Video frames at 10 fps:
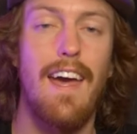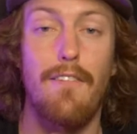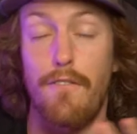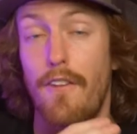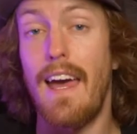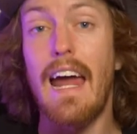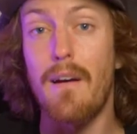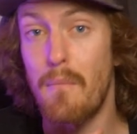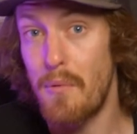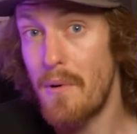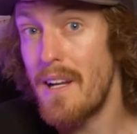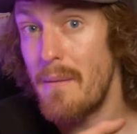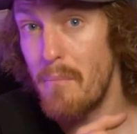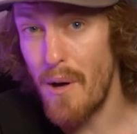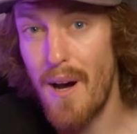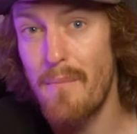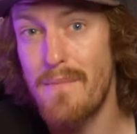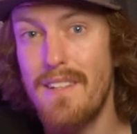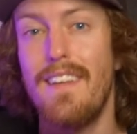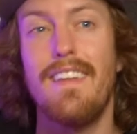And for that, I'm pretty
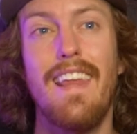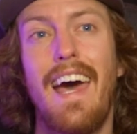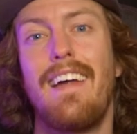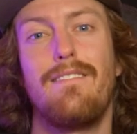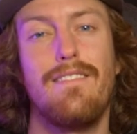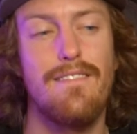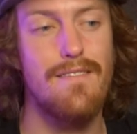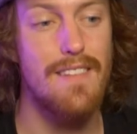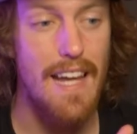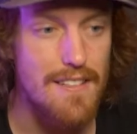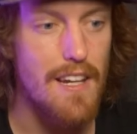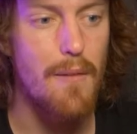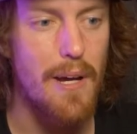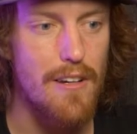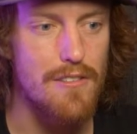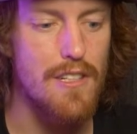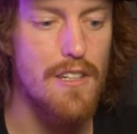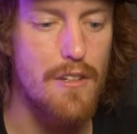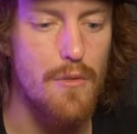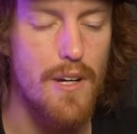bummed that that's how my
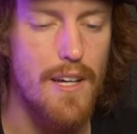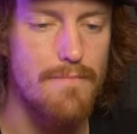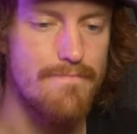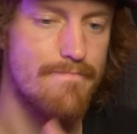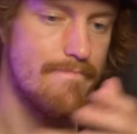LCQ went.